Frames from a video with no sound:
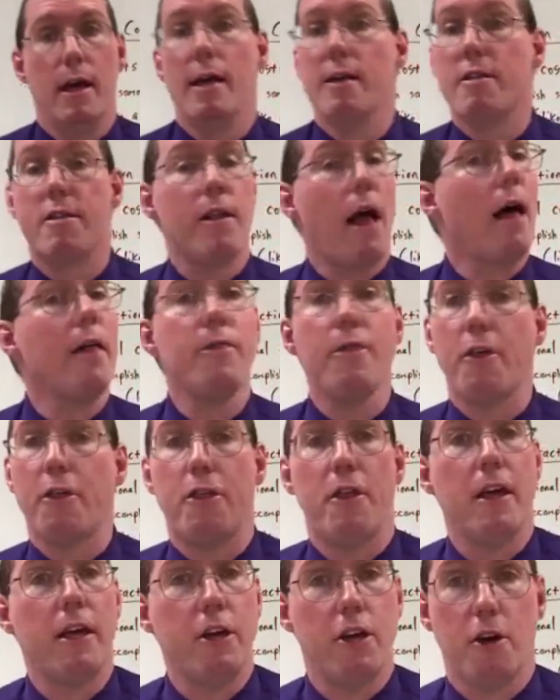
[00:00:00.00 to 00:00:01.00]
It's not the
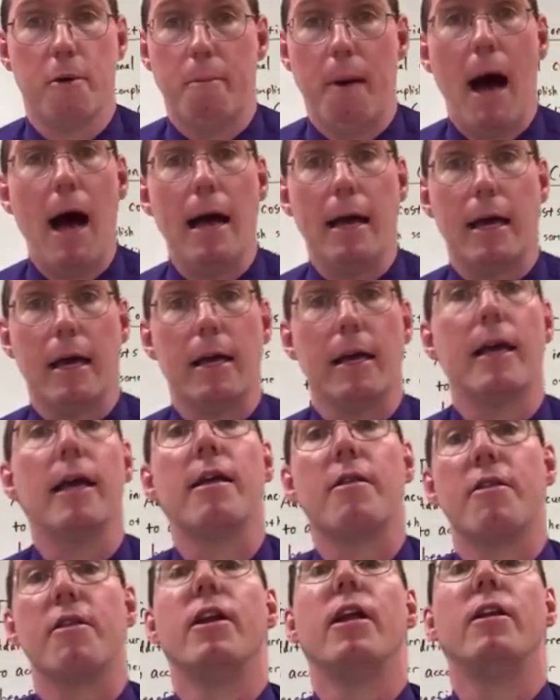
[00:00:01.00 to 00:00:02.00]
thing you're buying,
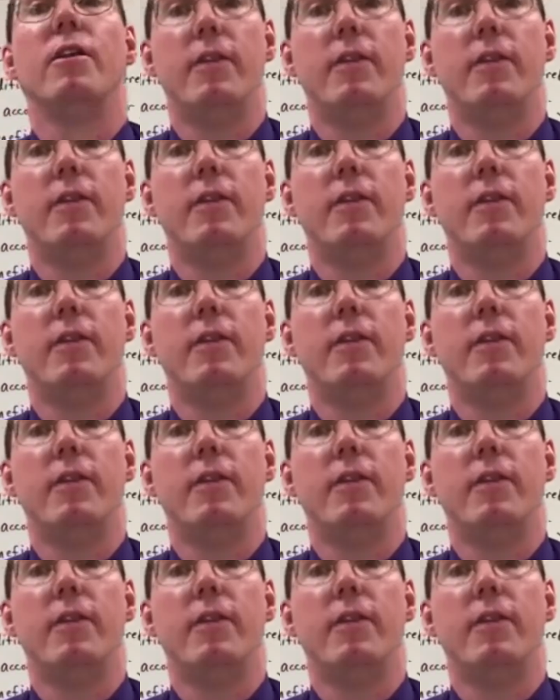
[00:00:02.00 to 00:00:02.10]
it's an